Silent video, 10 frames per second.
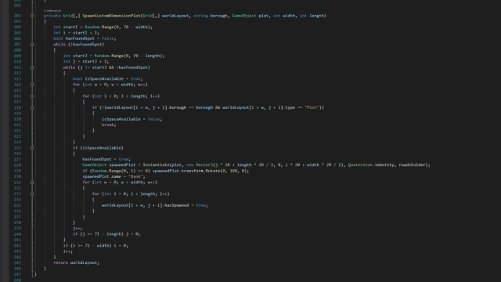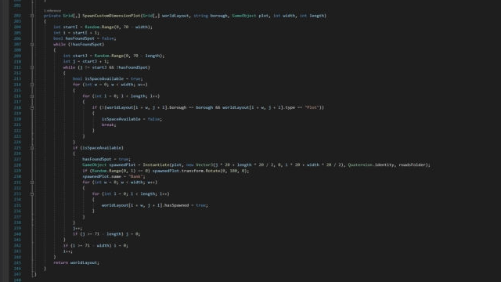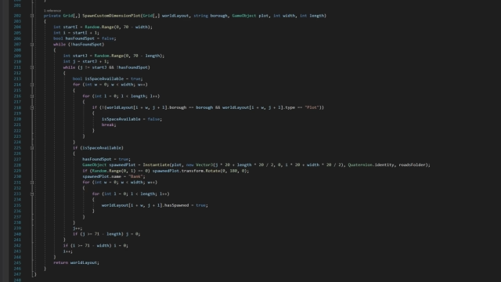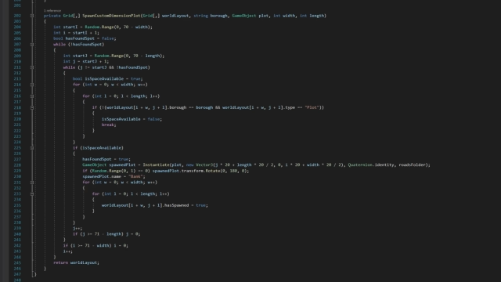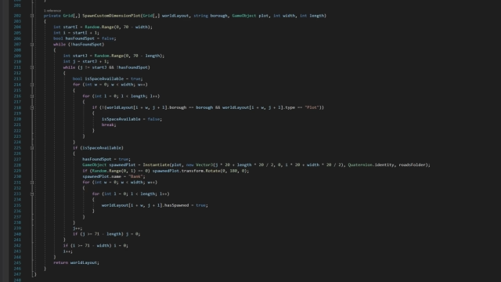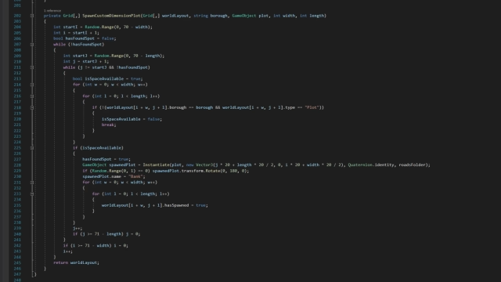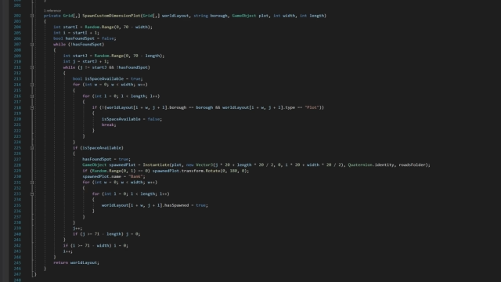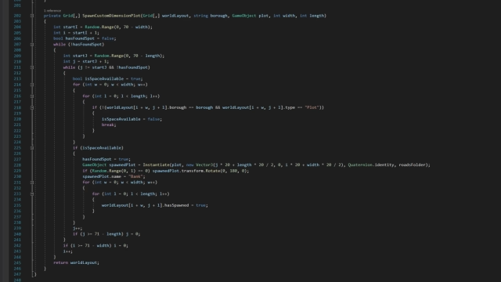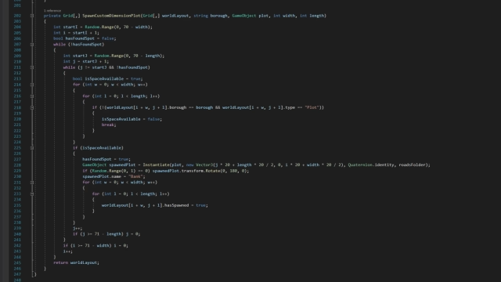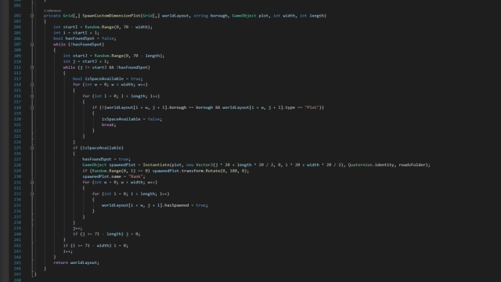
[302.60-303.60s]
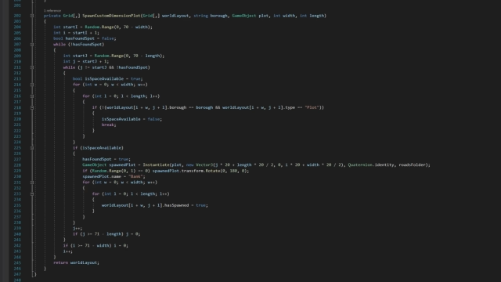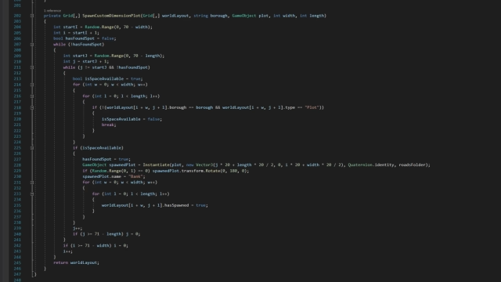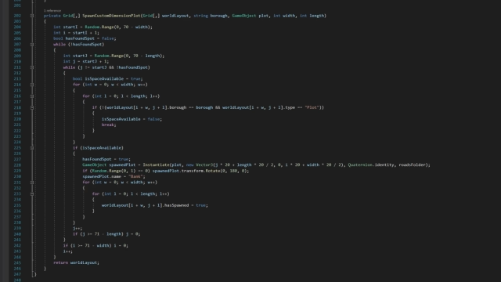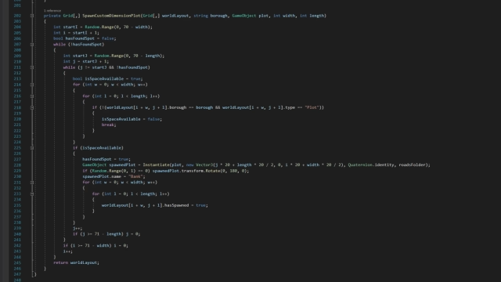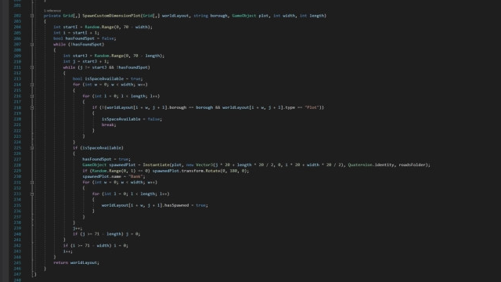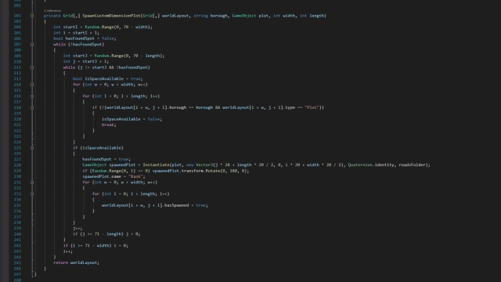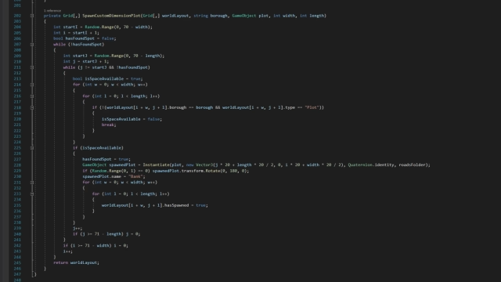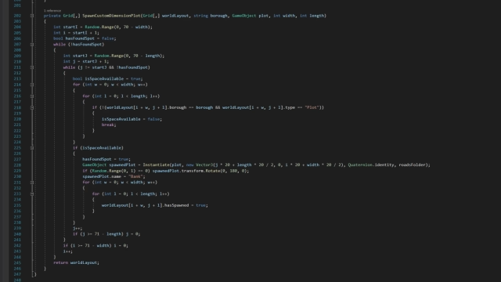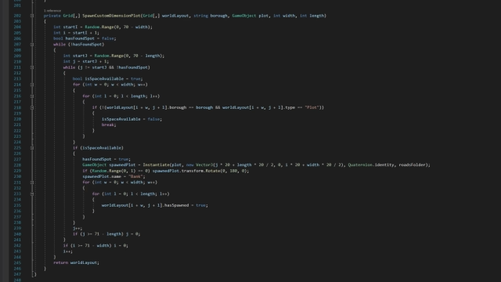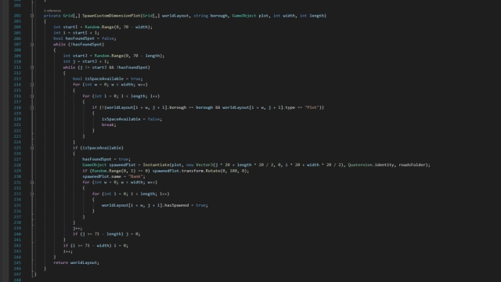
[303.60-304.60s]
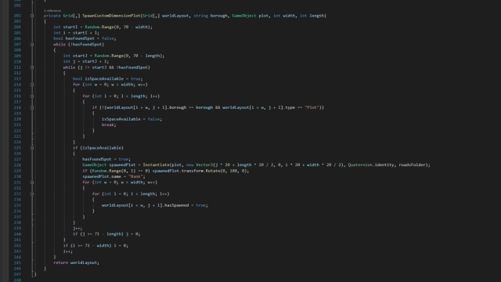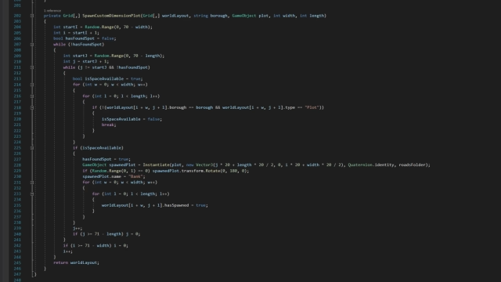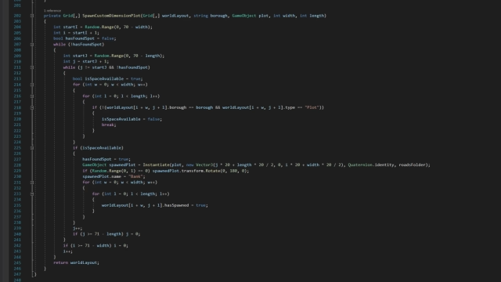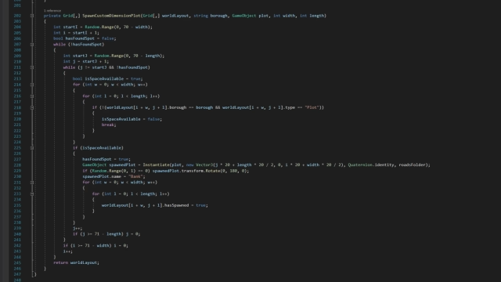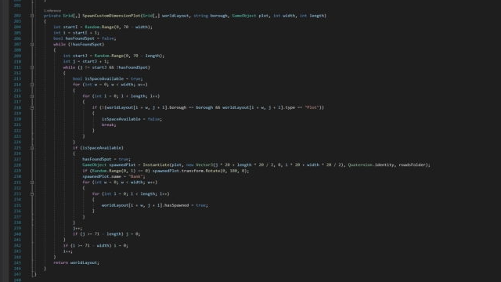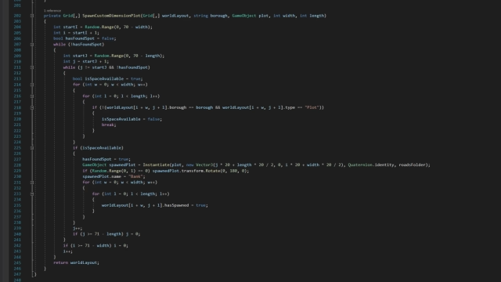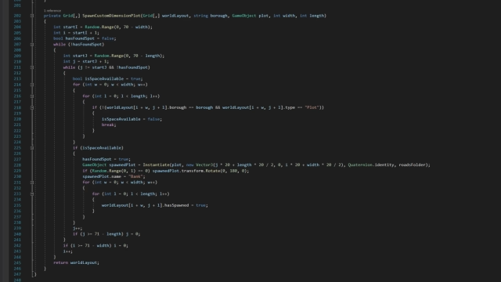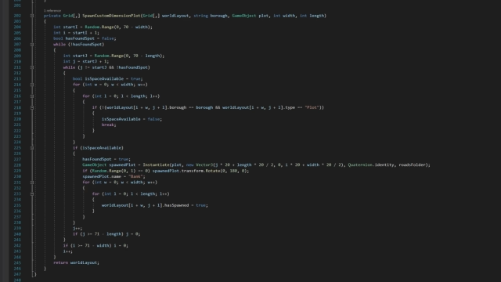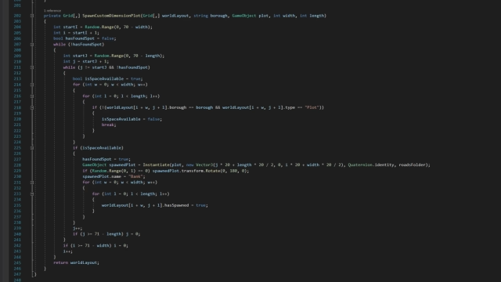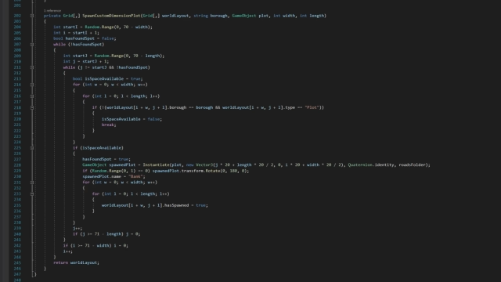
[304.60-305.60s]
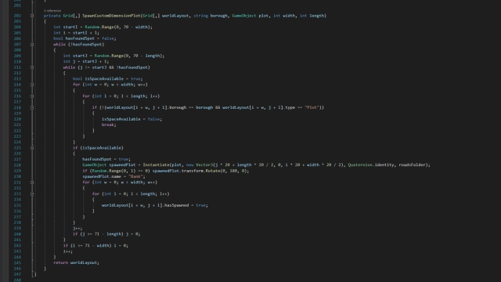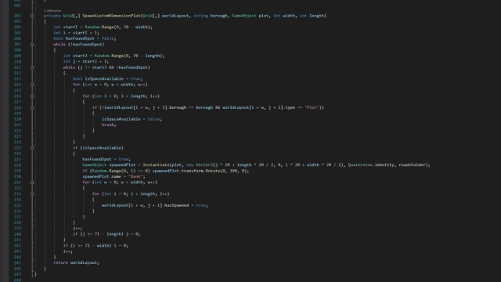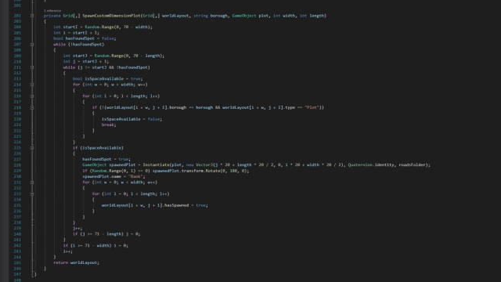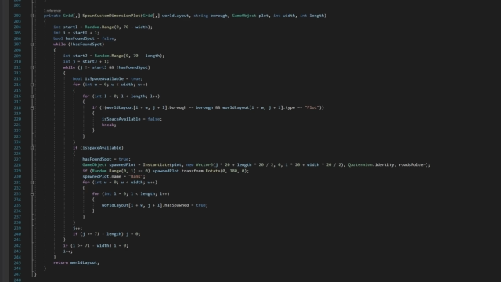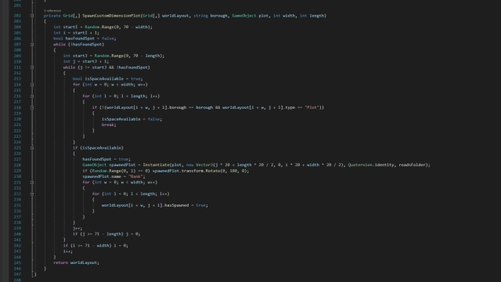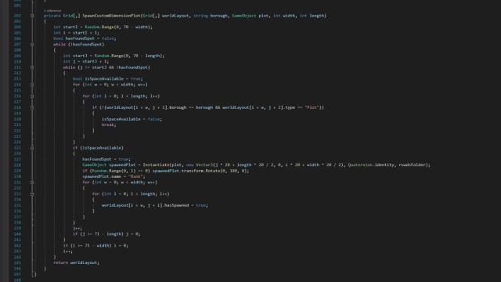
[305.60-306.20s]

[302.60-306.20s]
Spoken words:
(no speaker visible)